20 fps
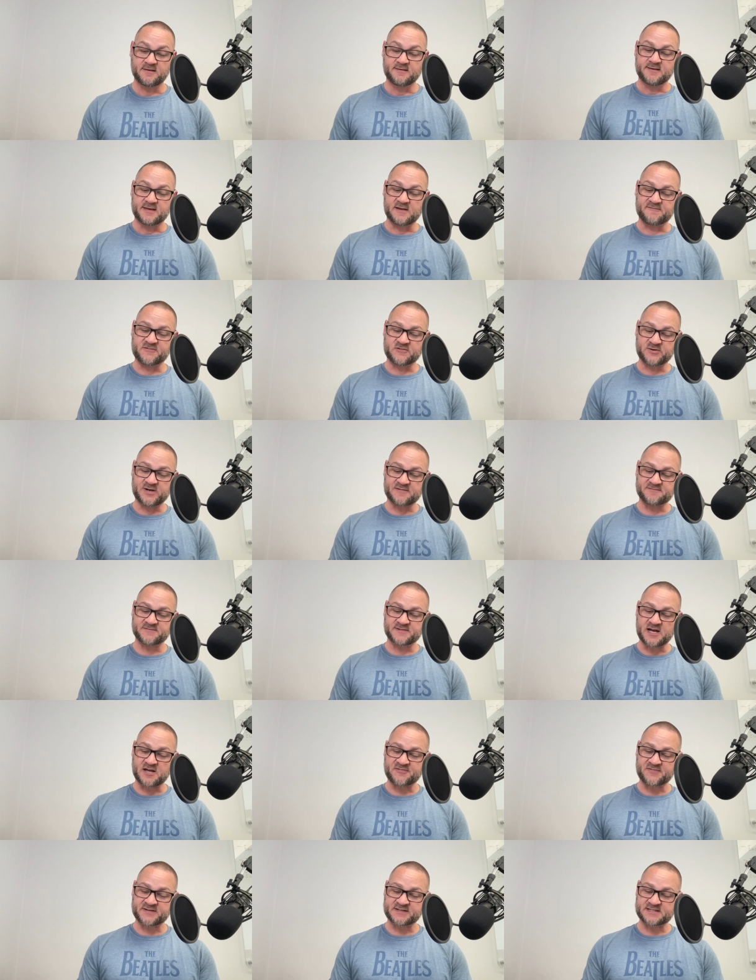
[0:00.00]
If you have
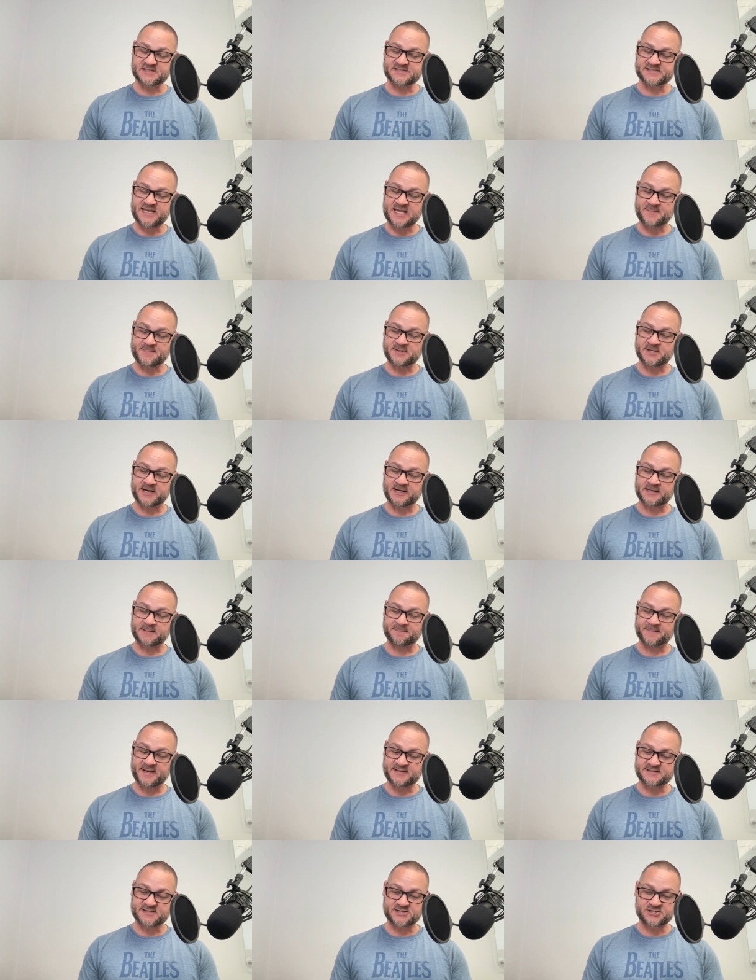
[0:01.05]
nothing to say beyond a
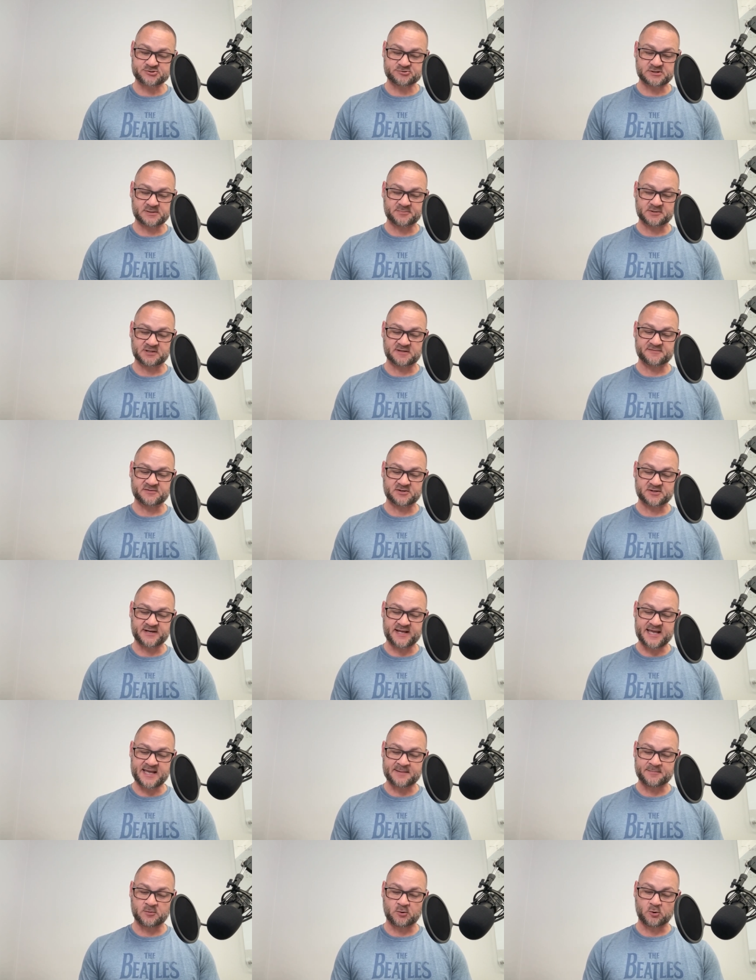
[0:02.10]
messy scribble of your
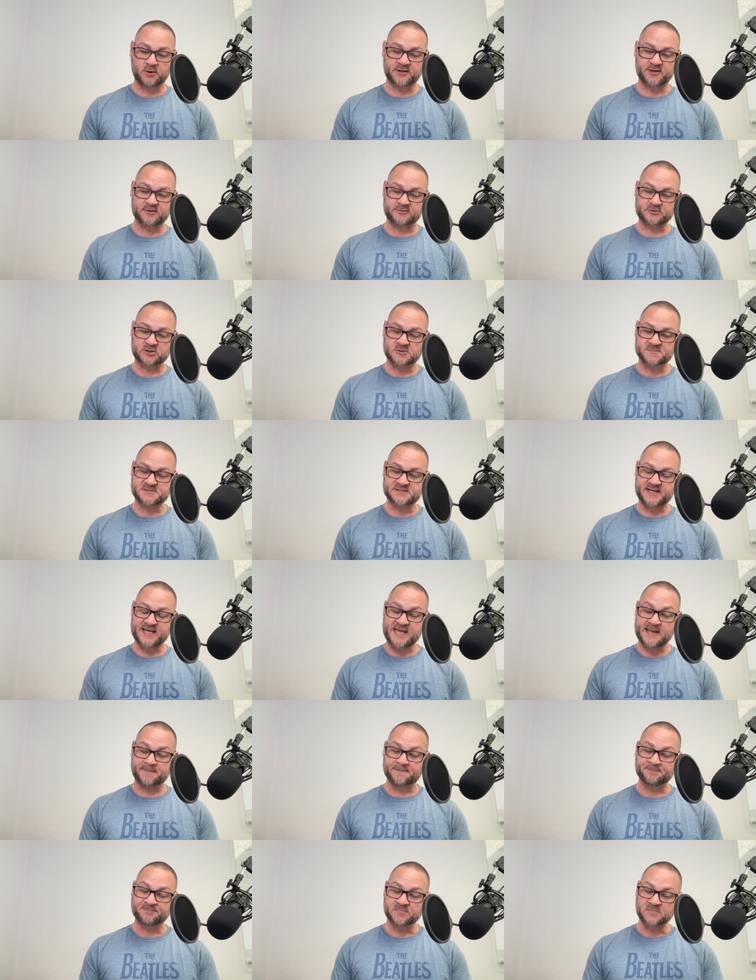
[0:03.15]
name or your group's
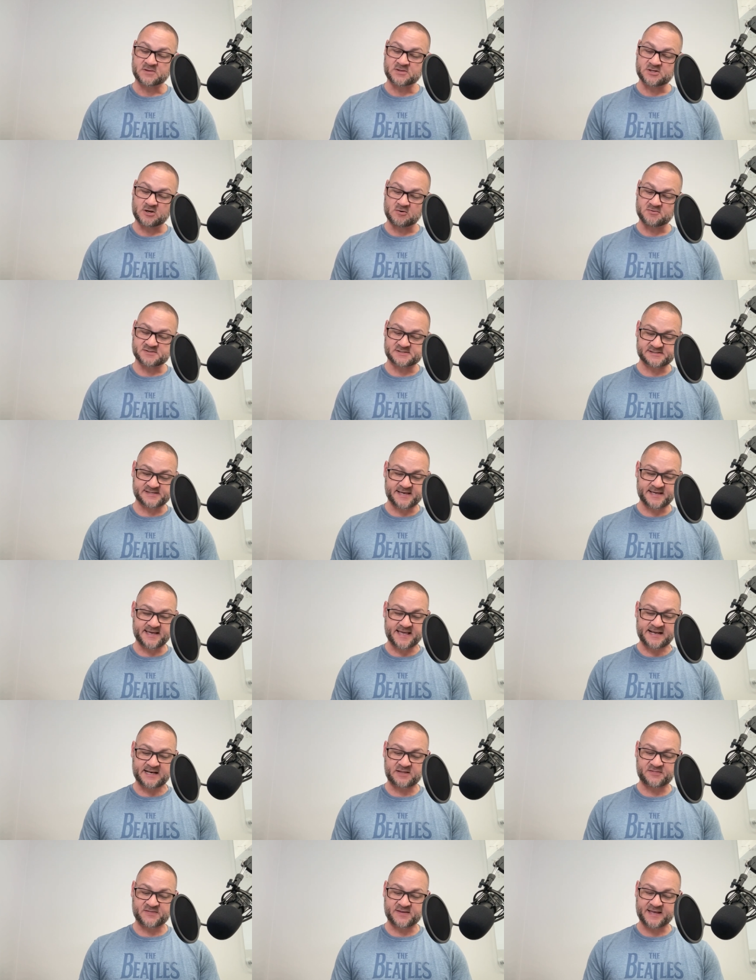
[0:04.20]
name, don't say
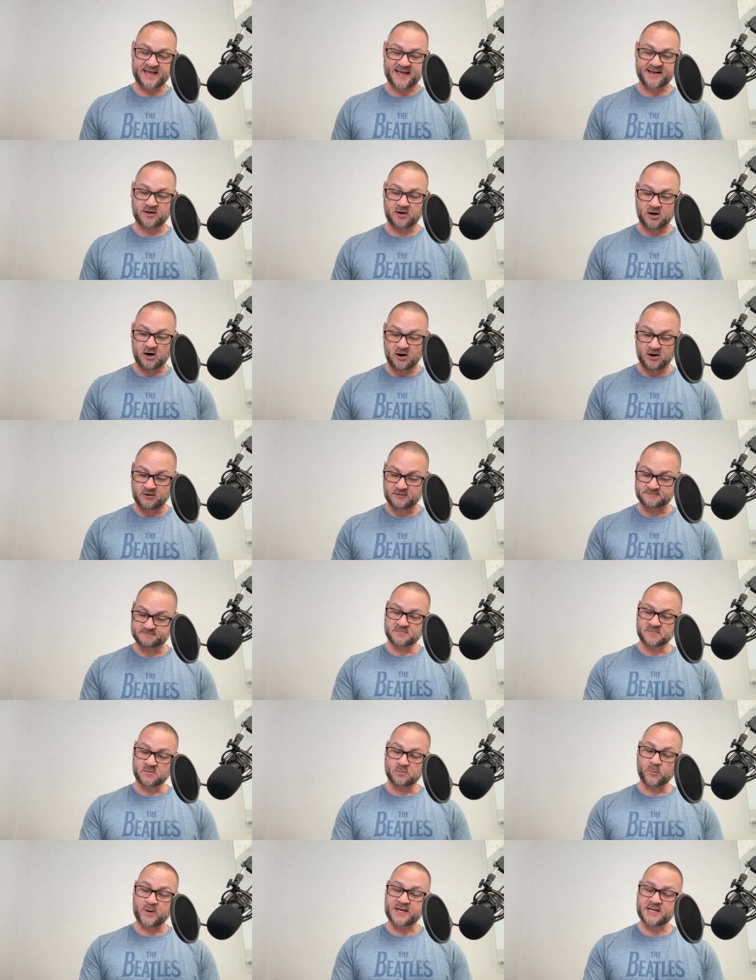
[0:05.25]
anything at all.
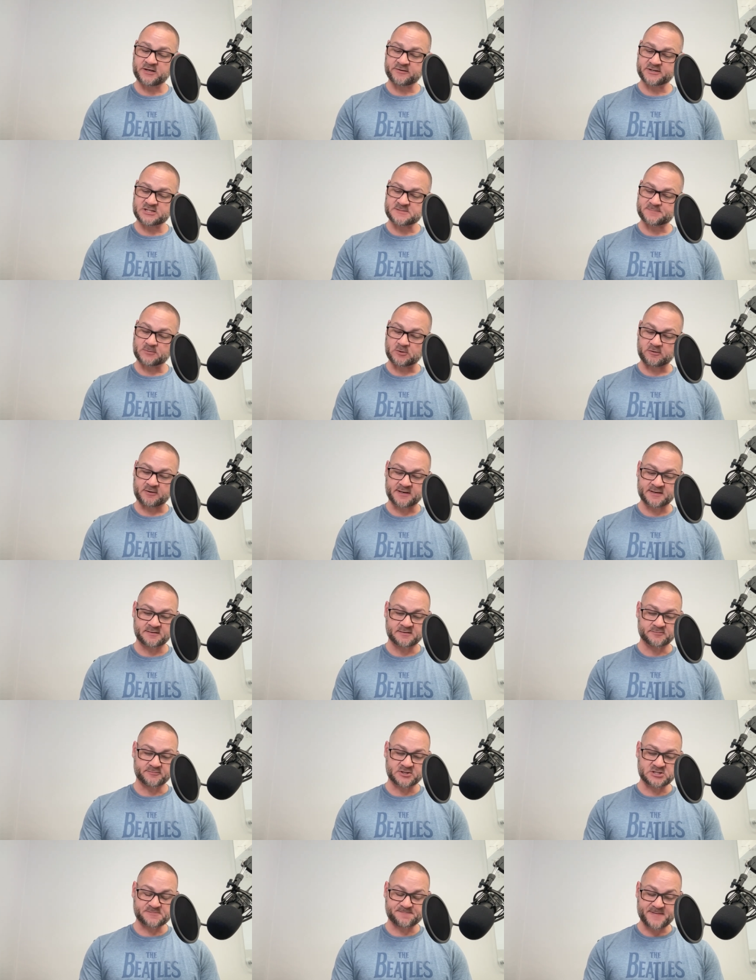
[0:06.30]
When you're
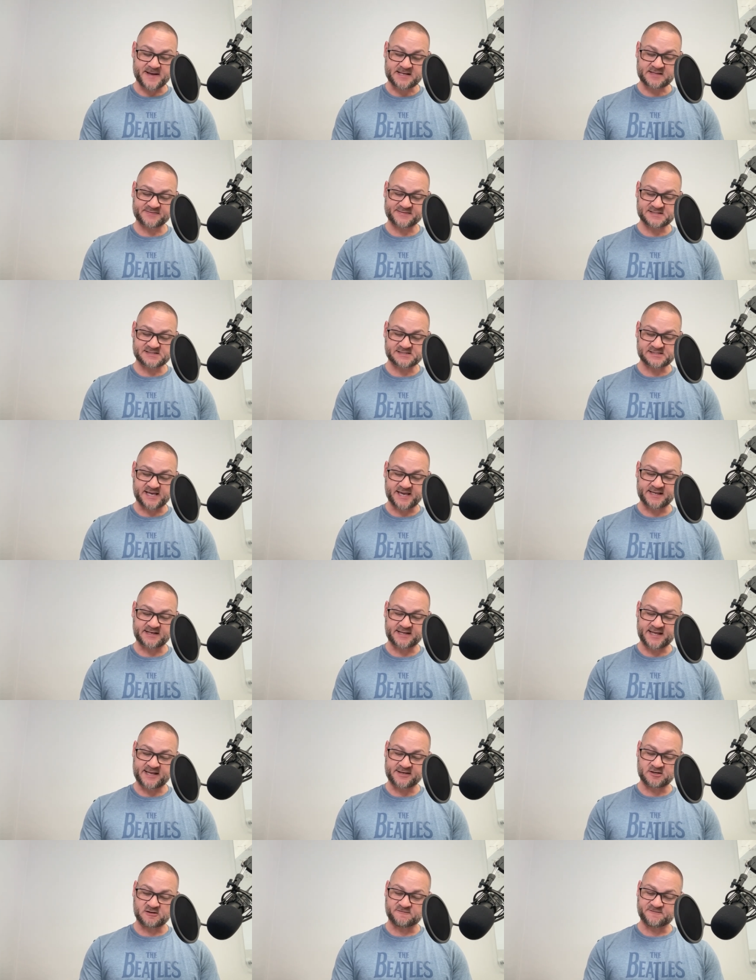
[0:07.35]
exploring, respect the site
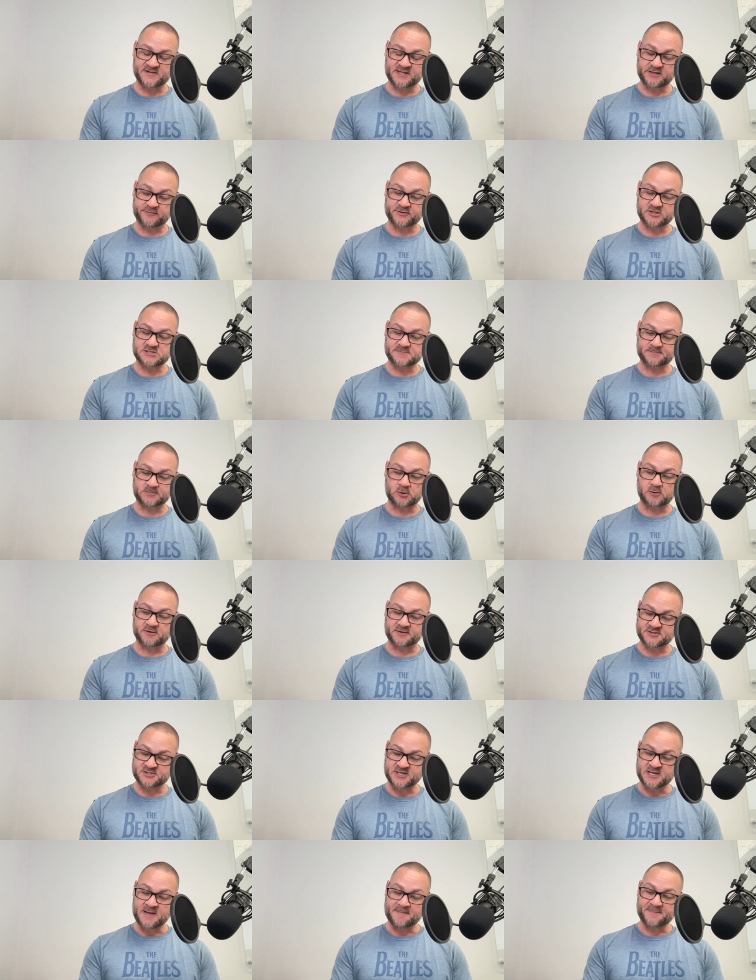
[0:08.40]
and your fellow
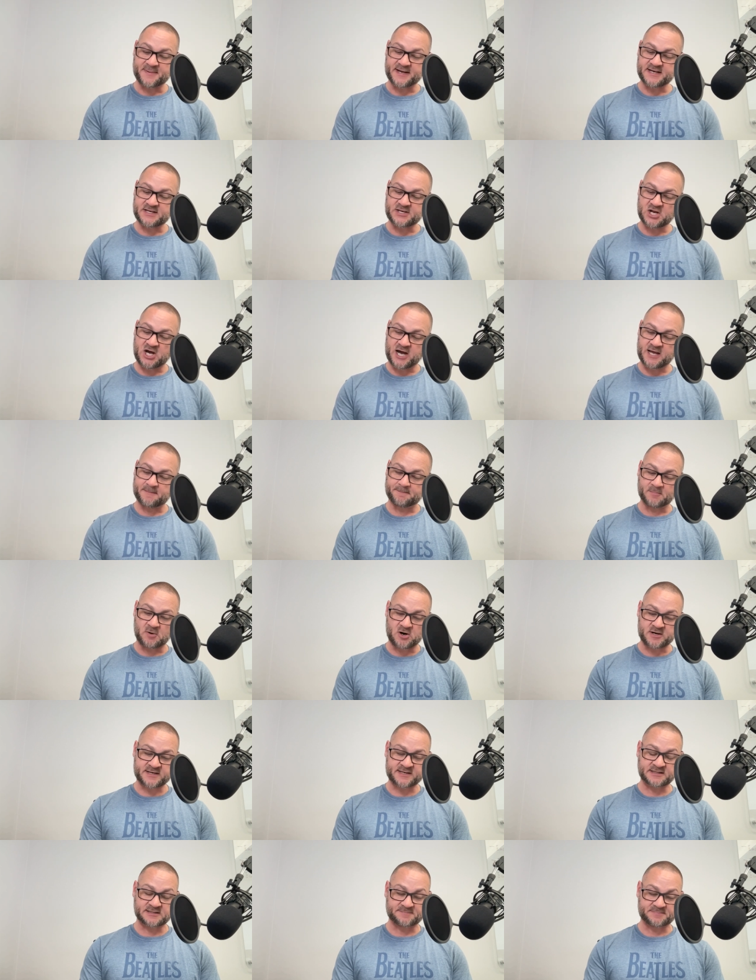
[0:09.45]
explorers by not
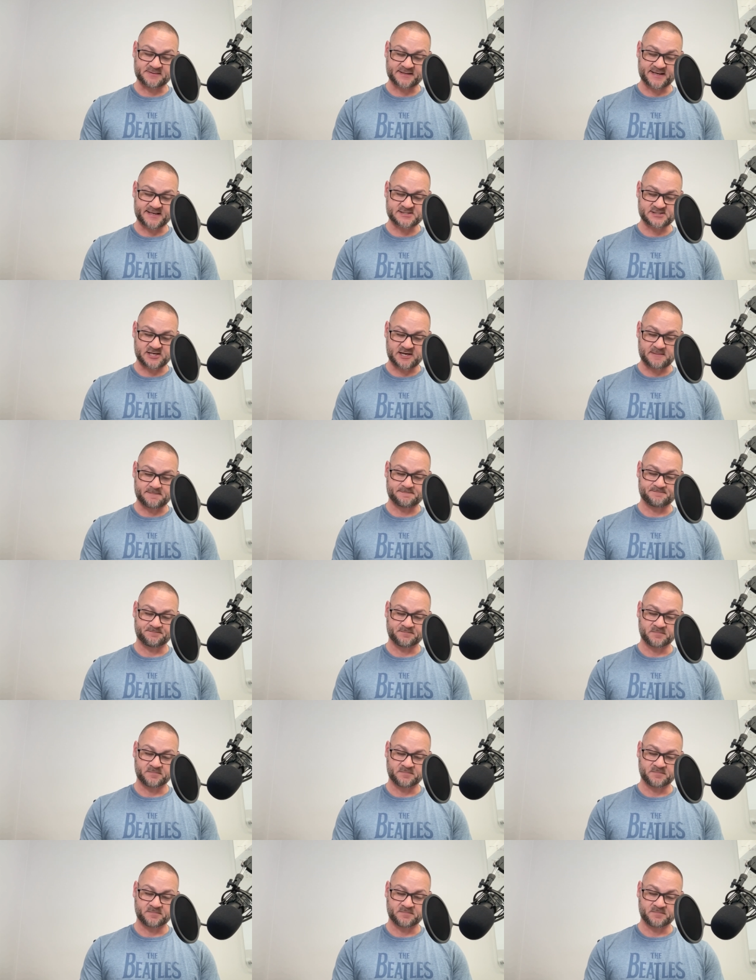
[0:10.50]
marking the place up.